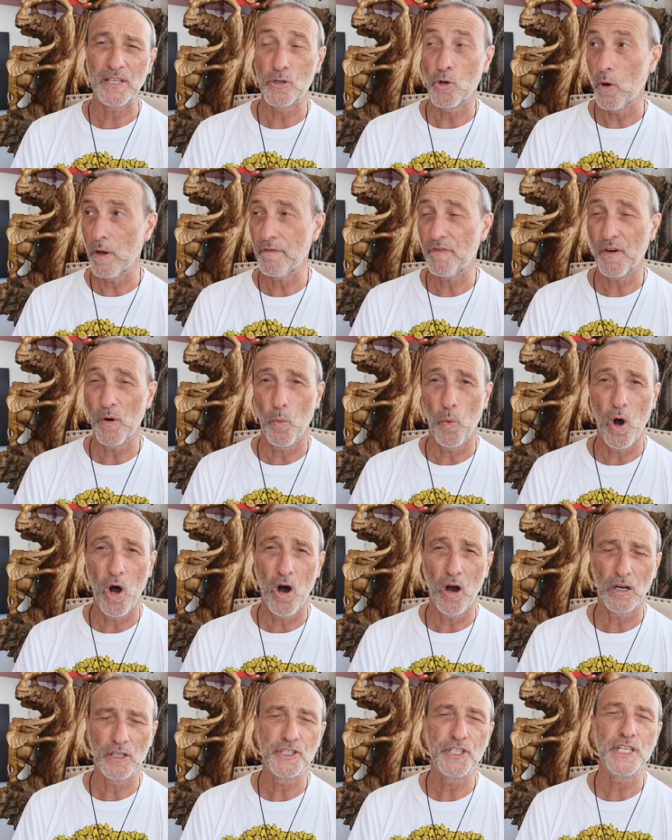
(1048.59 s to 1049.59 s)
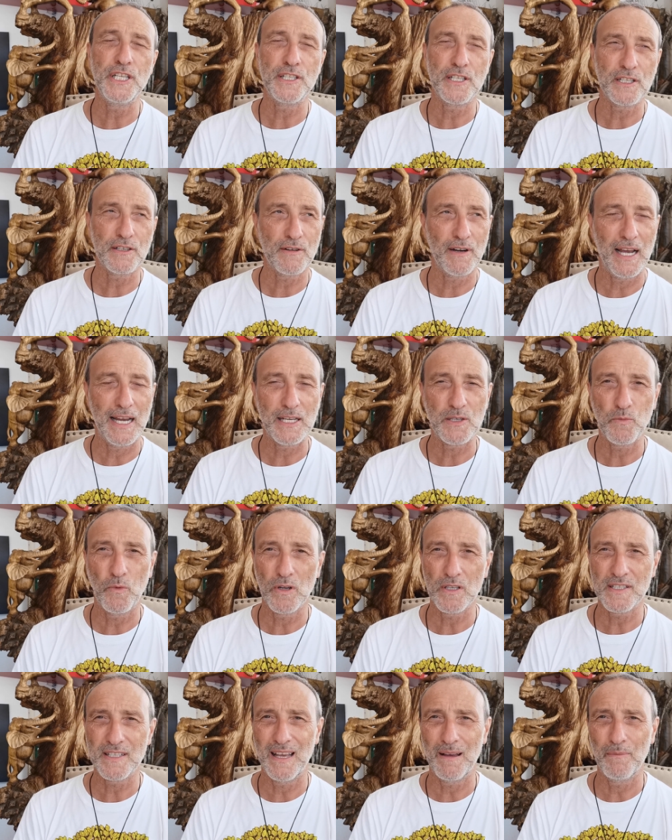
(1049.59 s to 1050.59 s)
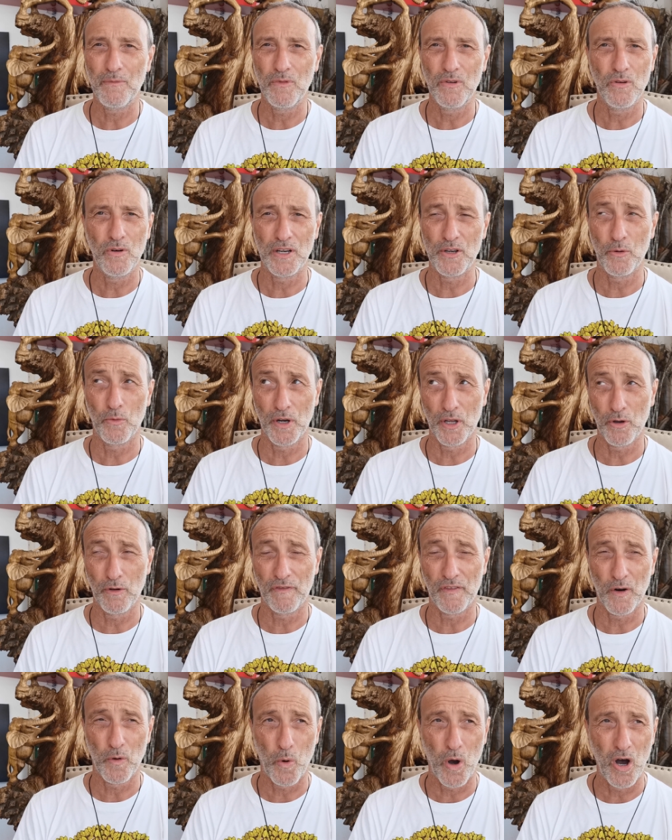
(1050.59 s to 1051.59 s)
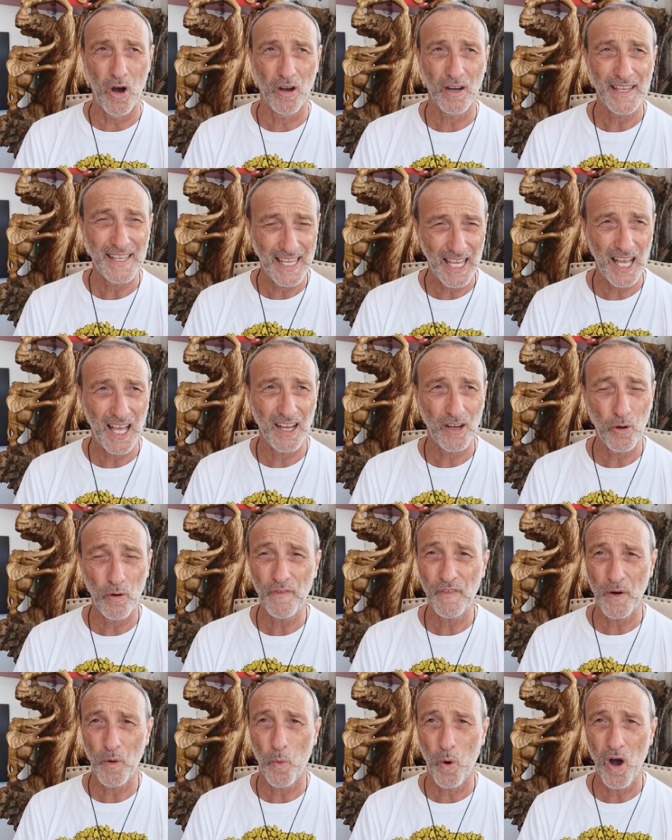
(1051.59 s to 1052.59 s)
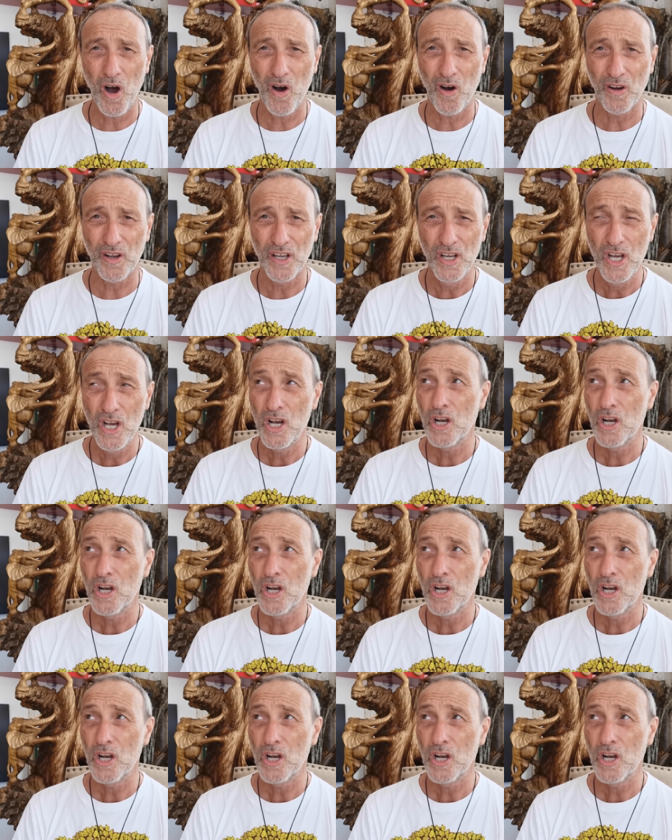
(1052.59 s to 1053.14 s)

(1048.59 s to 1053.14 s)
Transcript: Going for a walk, Jesus Christ, what's that? No, I don't want to go for a walk. Yeah, go for a walk.